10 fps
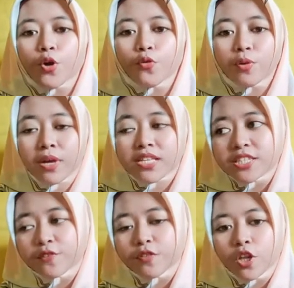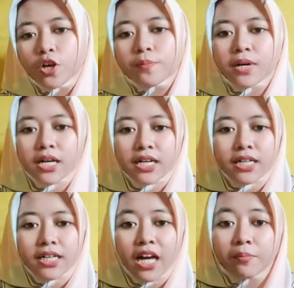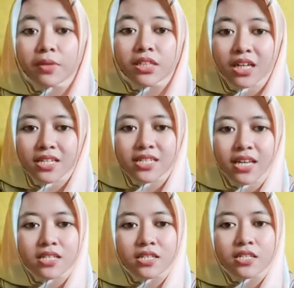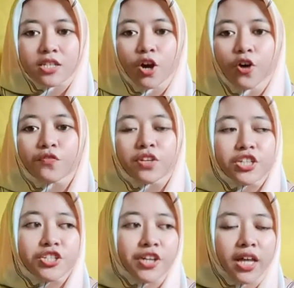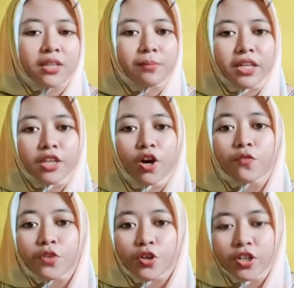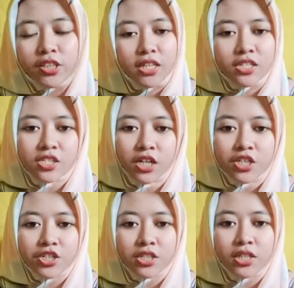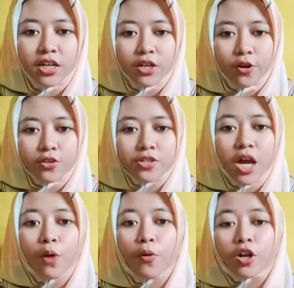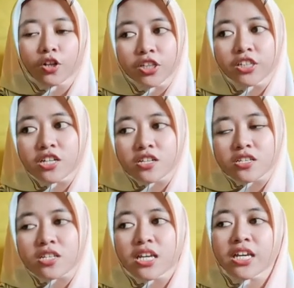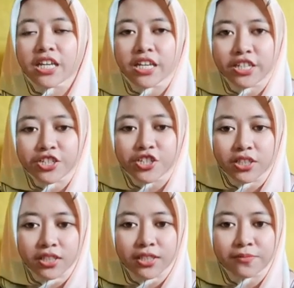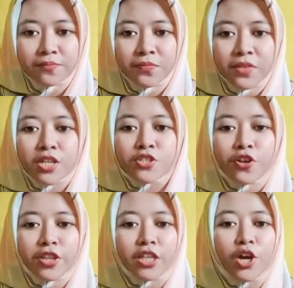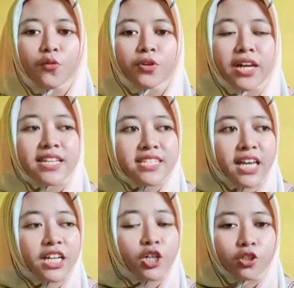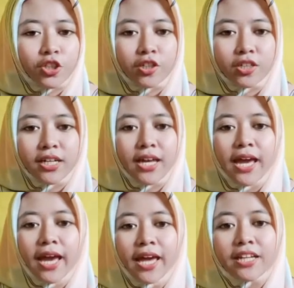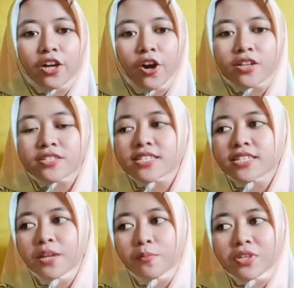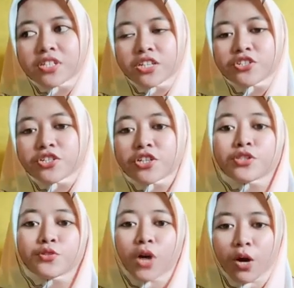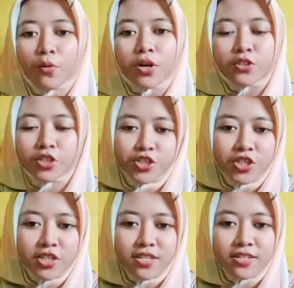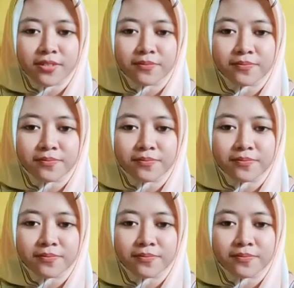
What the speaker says: We must develop a common consensus of each element of grid instruction across our leaders initially, so that we can send clear and consistent message to our teachers.